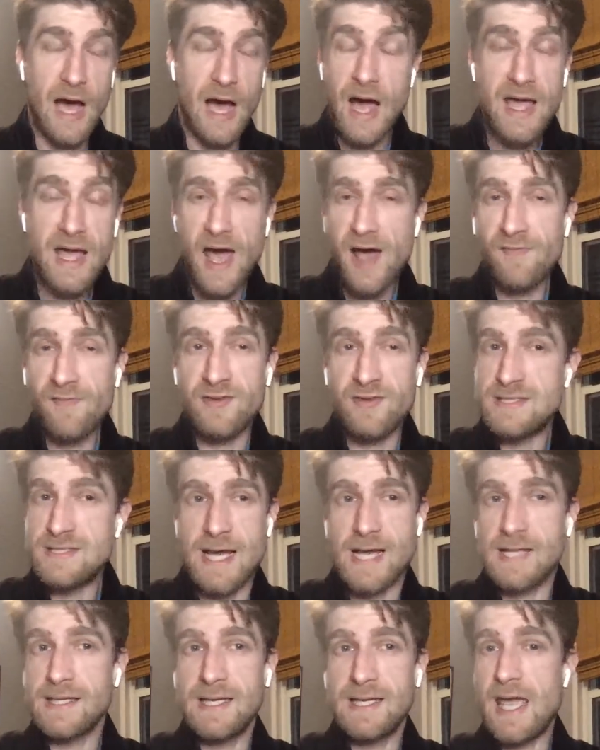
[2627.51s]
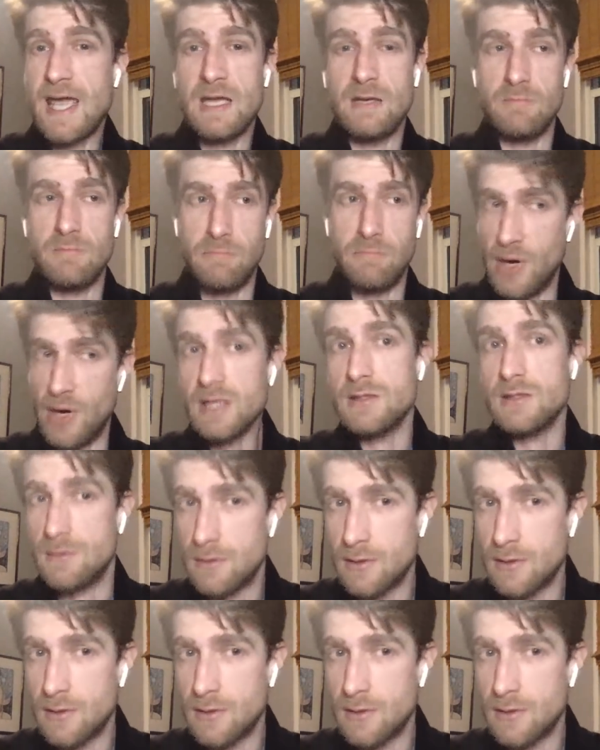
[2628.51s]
I have a delegate button.